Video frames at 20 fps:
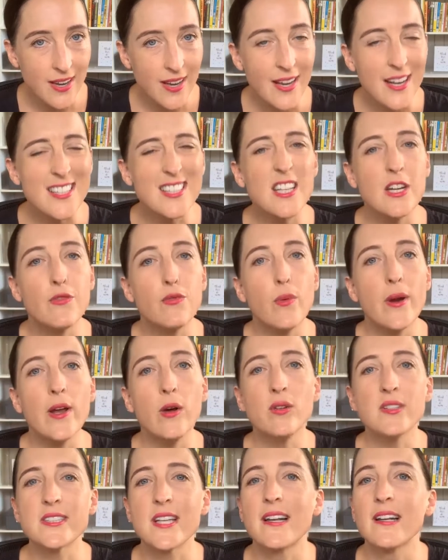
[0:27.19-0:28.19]
is that if we
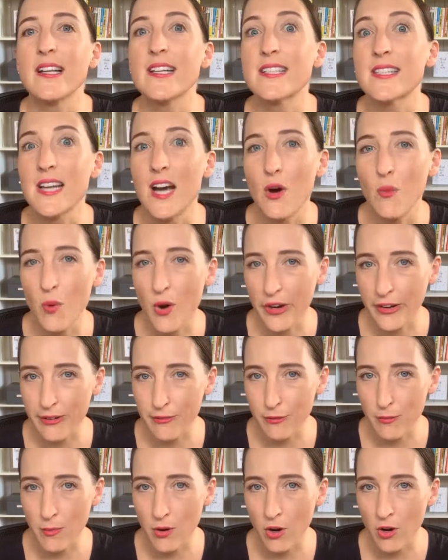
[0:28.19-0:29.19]
all suddenly start working
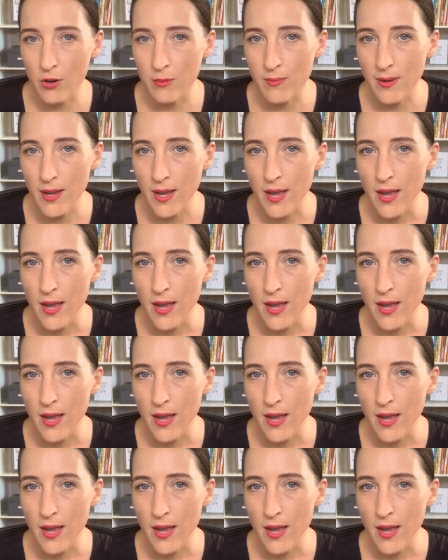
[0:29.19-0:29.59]
from home,